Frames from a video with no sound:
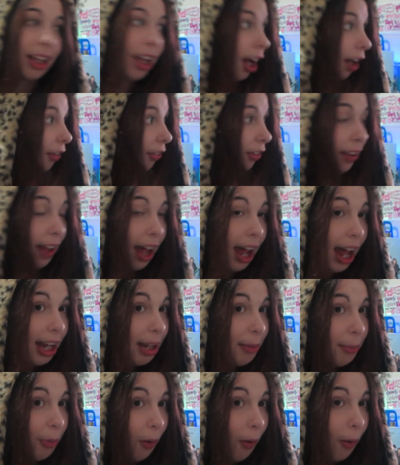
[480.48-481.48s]
can't do that
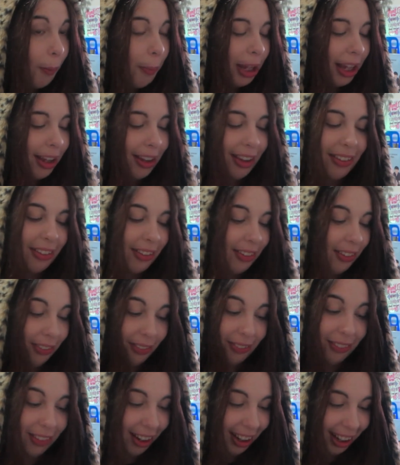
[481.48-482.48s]
anymore because it
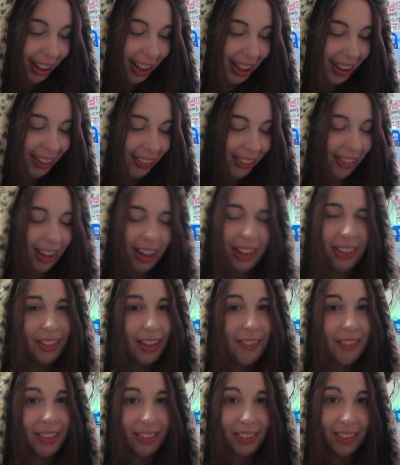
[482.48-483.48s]
doesn't work. So I just
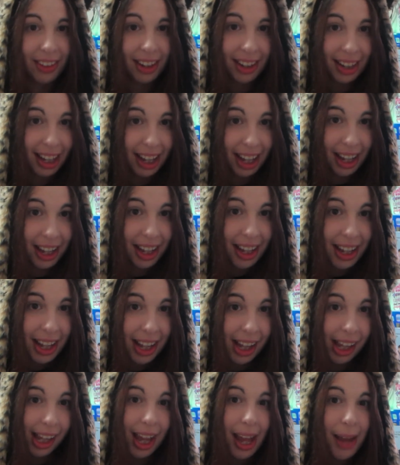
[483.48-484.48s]
have it sit in there.
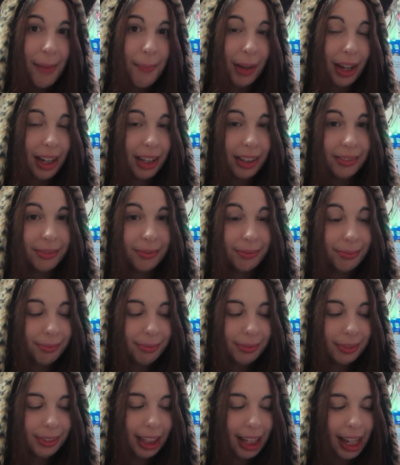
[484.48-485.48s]
But
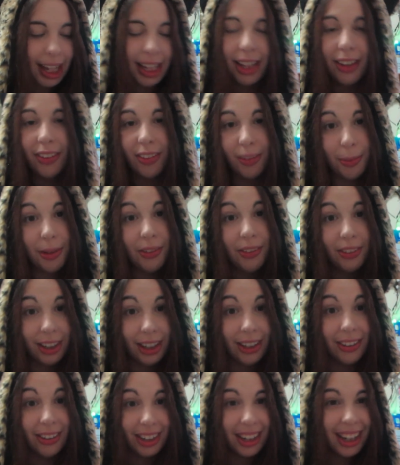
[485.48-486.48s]
yeah, it used to be
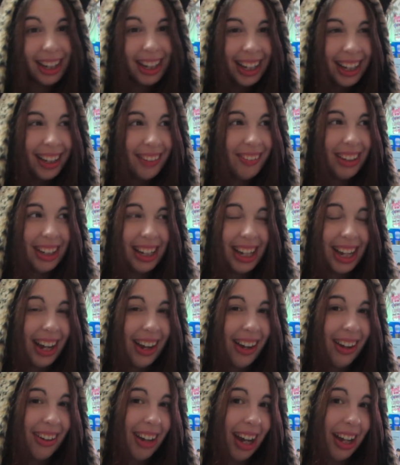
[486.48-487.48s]
really good, but
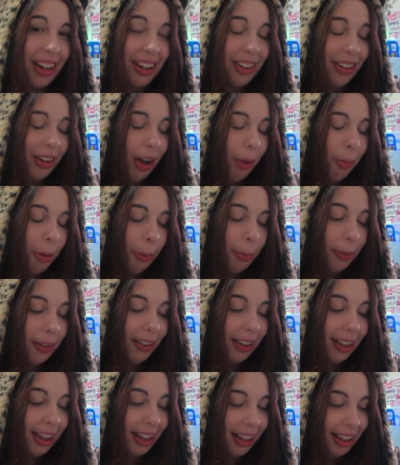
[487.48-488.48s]
now, I don't know, I'll probably
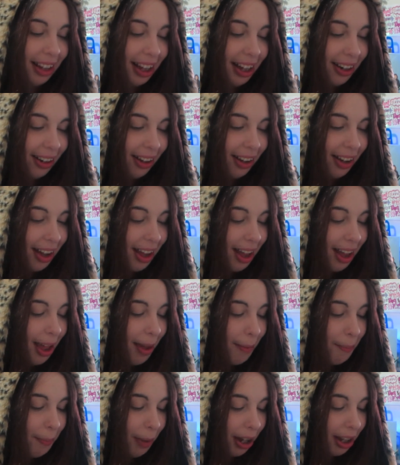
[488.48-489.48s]
delete it later.
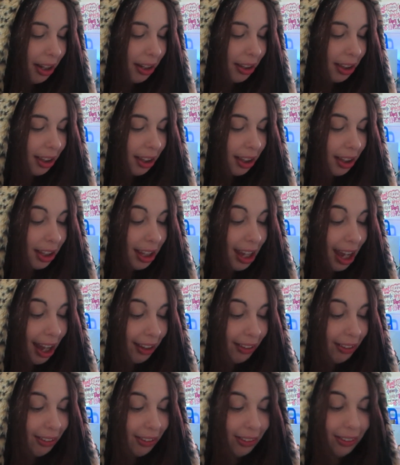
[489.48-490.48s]
But
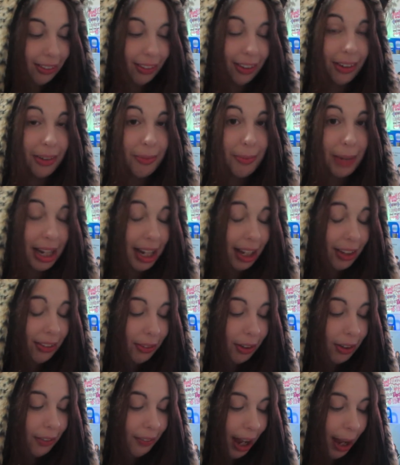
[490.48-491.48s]
yes, so my
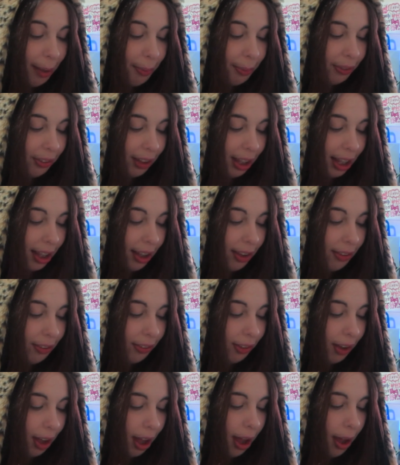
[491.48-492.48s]
next row of apps
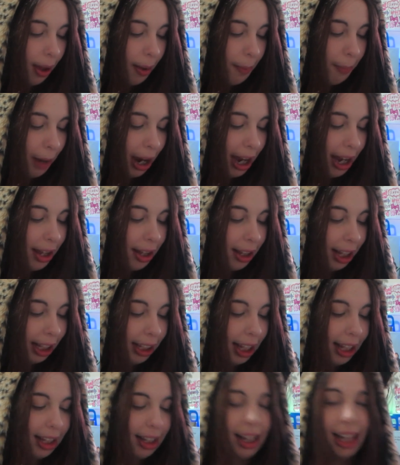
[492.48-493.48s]
is my,
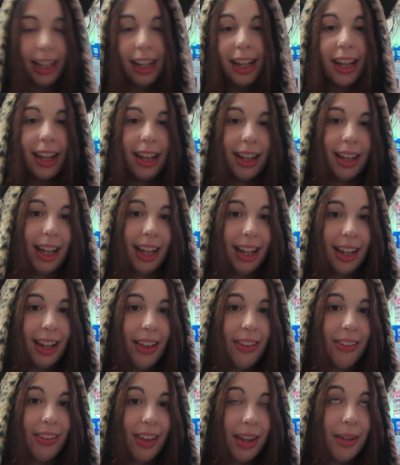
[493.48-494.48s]
like
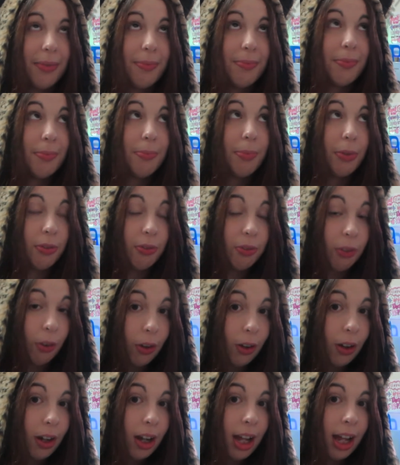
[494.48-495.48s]
I said
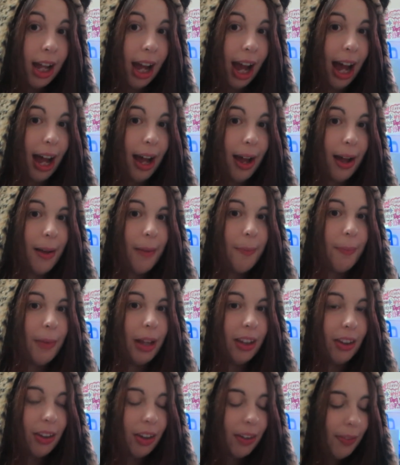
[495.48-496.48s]
before,
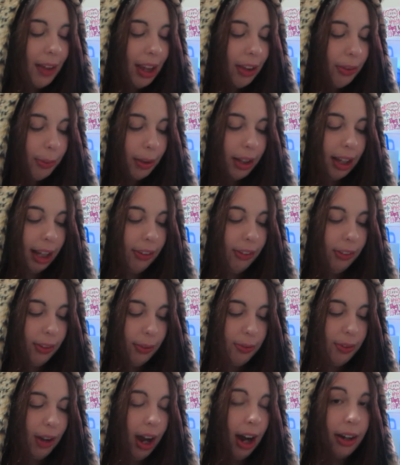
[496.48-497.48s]
a lot of these were like
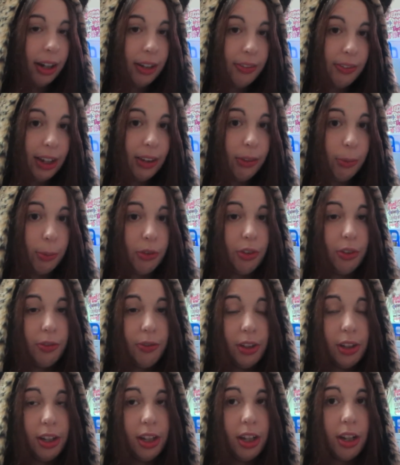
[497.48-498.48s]
Safari things, which
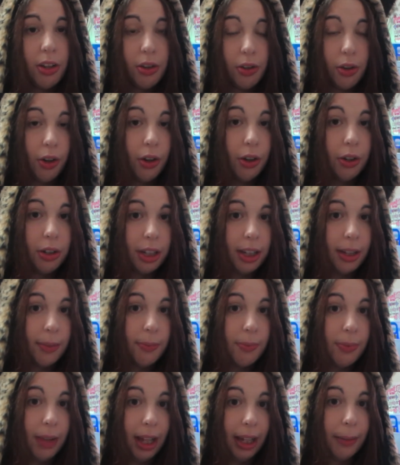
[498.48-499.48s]
if you didn't know, you
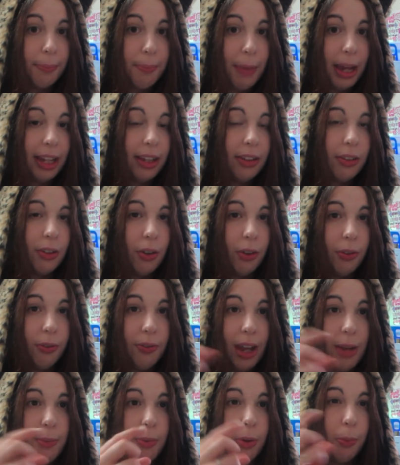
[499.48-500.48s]
can like make your
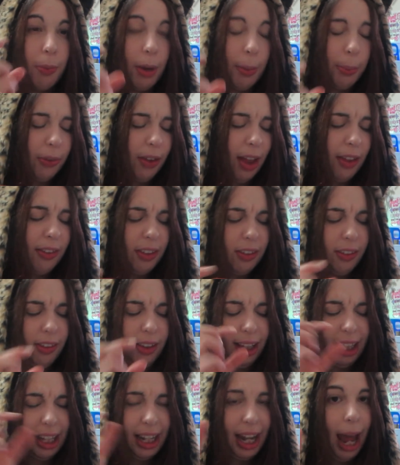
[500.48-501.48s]
favorite websites into
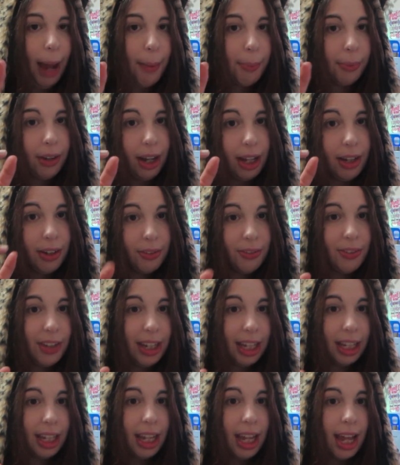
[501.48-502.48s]
like an app kind of
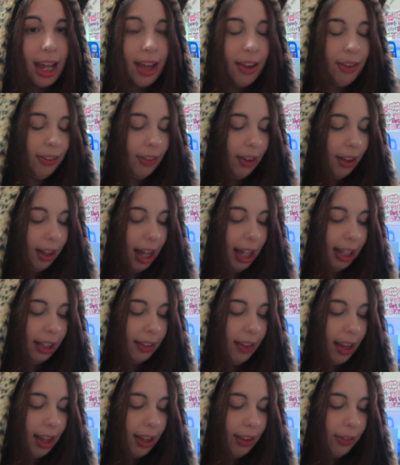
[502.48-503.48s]
thing. So
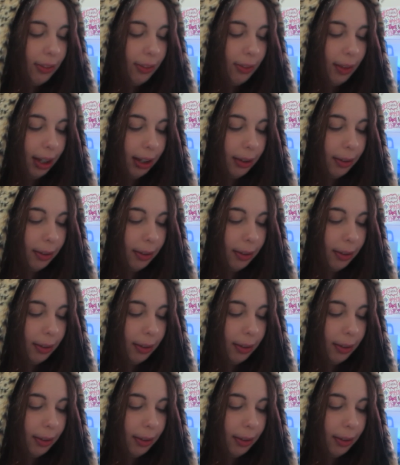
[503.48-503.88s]
like these,